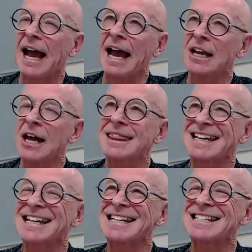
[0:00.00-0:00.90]
And I
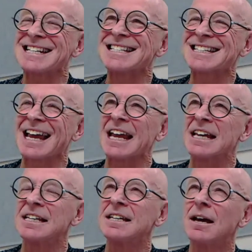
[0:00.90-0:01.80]
think it is
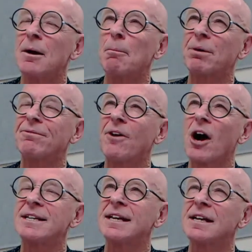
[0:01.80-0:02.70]
in
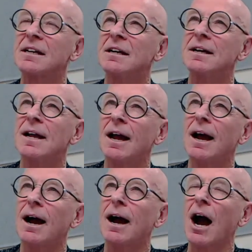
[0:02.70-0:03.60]
providing
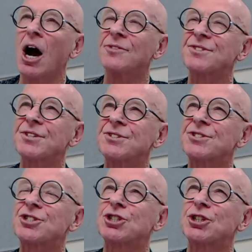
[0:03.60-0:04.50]

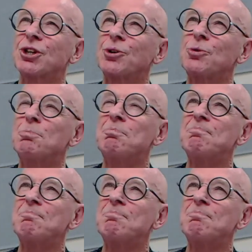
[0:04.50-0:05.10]
answers to